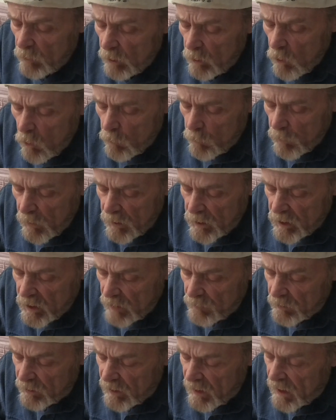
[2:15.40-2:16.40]
Lone Pig
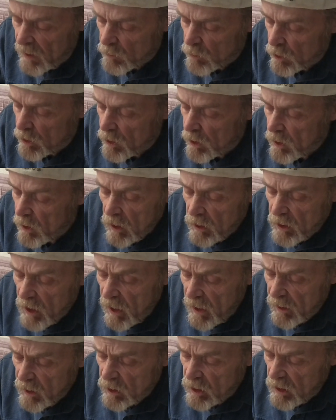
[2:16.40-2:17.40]
7000 is
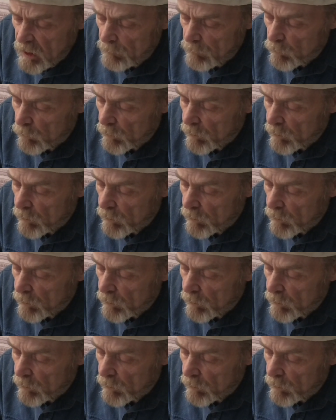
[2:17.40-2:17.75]
hand assembled